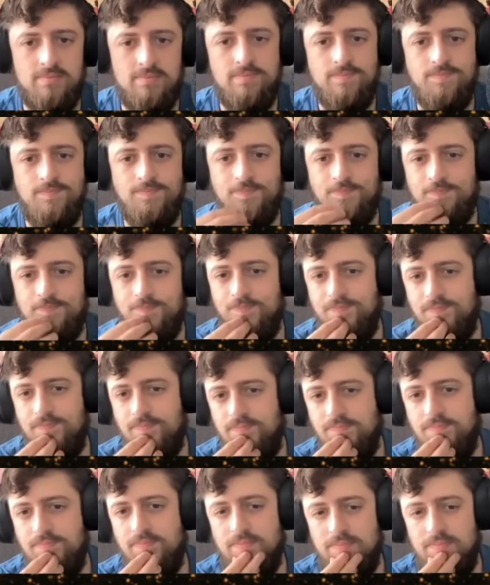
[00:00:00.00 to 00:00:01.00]

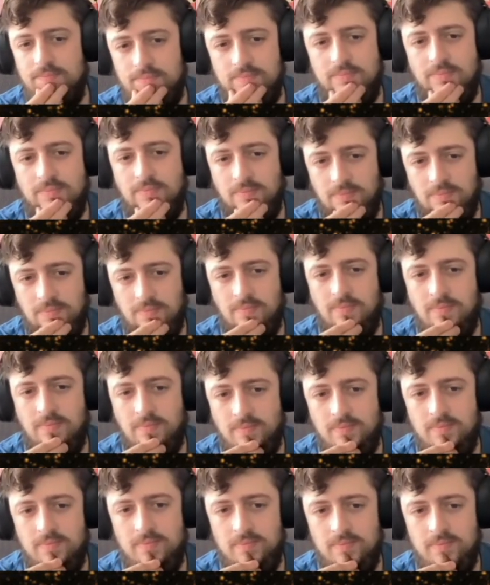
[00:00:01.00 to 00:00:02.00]

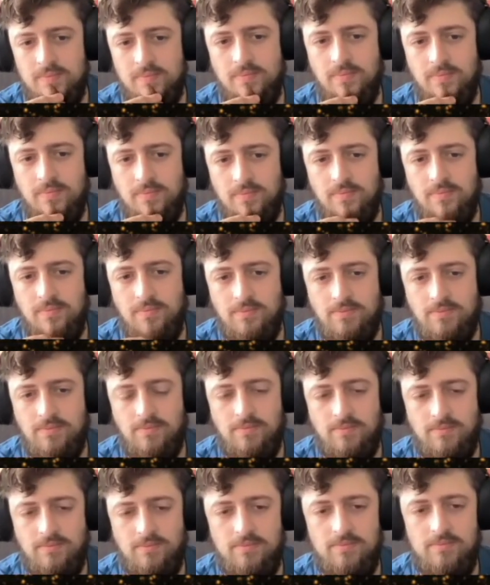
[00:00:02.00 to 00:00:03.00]

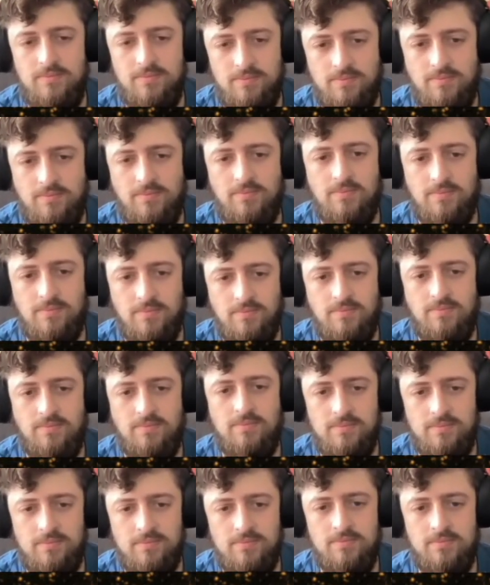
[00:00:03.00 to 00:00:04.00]

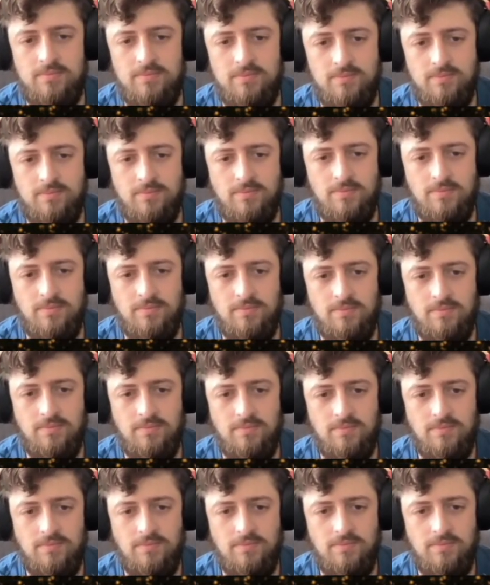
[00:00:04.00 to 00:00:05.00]

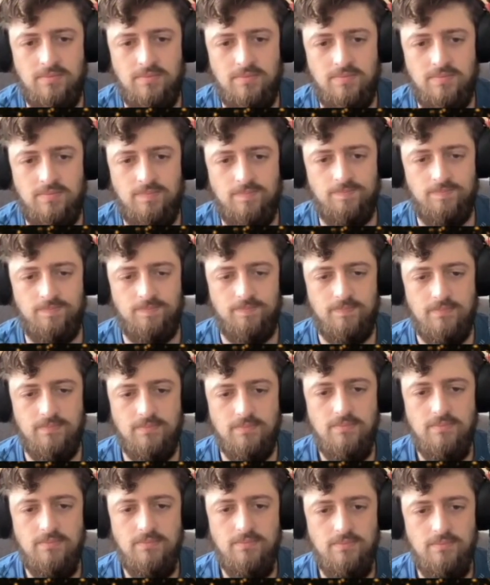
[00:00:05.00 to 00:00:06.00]

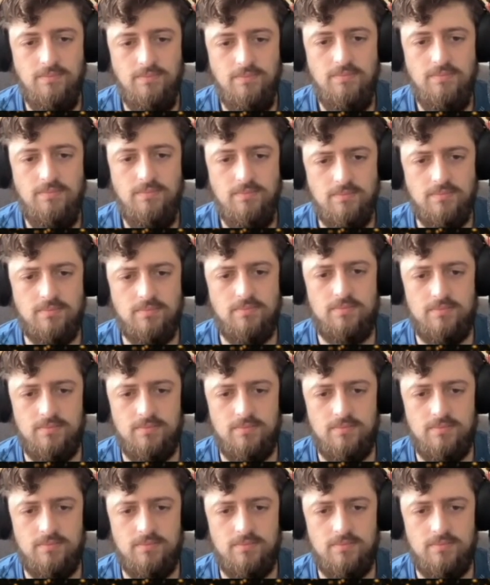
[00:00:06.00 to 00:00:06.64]
No words are spoken by the person on screen.